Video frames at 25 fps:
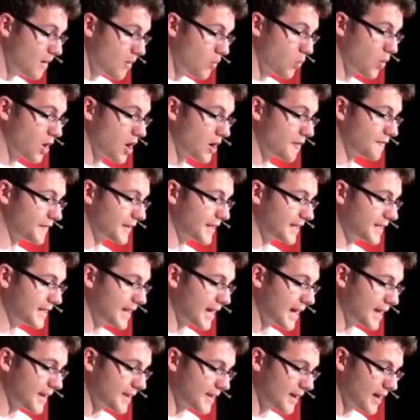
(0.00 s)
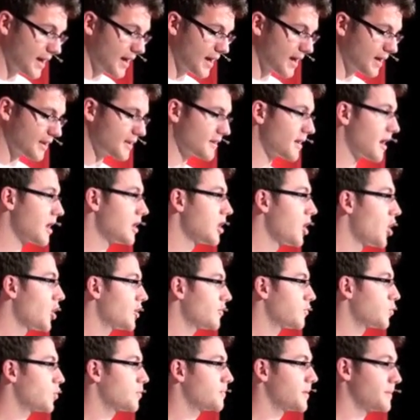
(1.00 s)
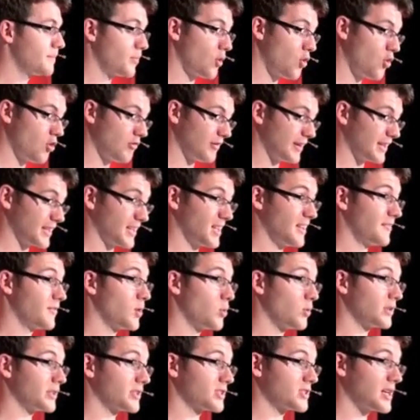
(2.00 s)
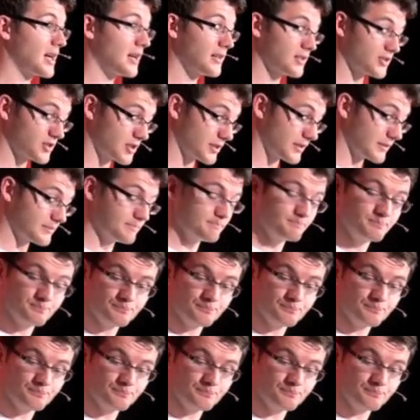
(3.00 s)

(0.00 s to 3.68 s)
worth it in the end. And life would be boring if it wasn't challenging.